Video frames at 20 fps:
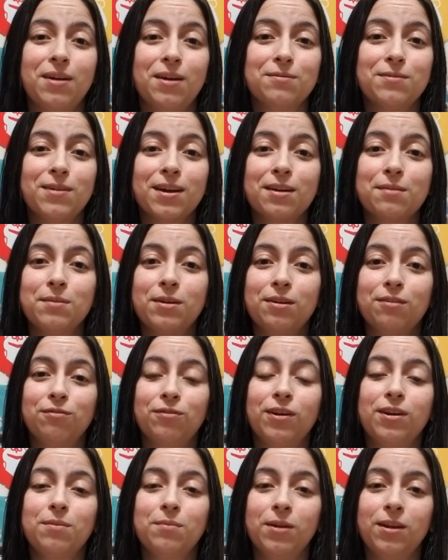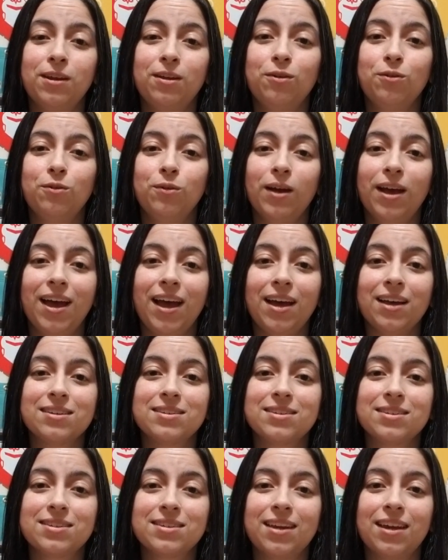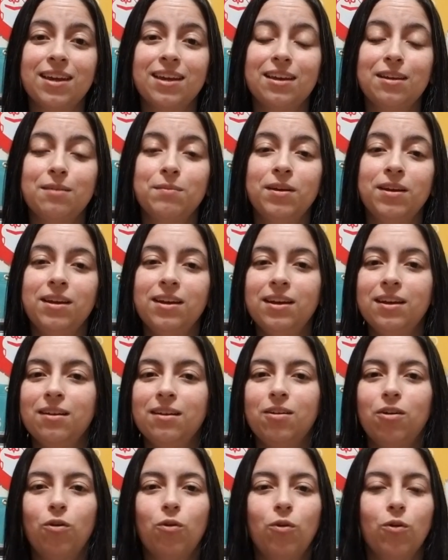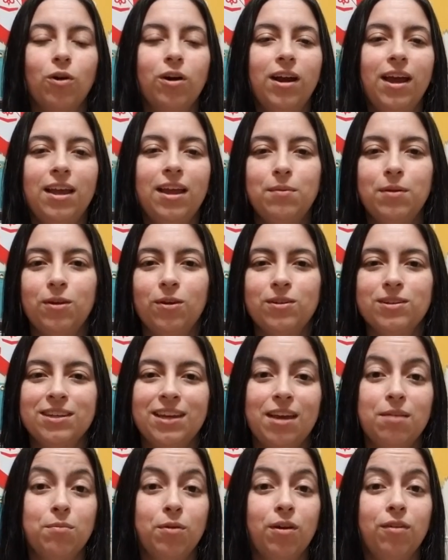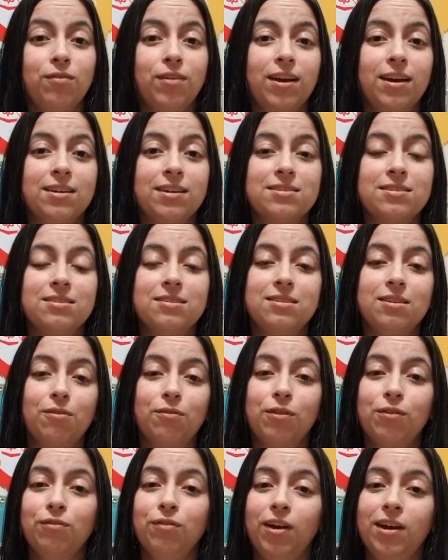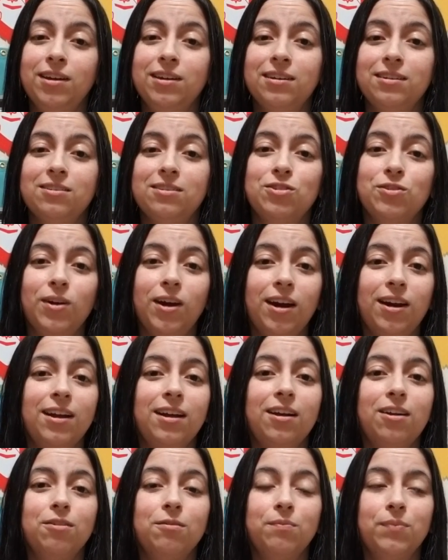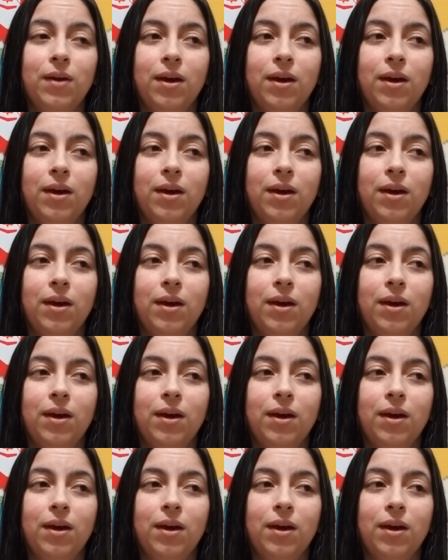I recommend it for anybody who has this game or anybody who has a Game Boy Advance. Definitely find it, try it out.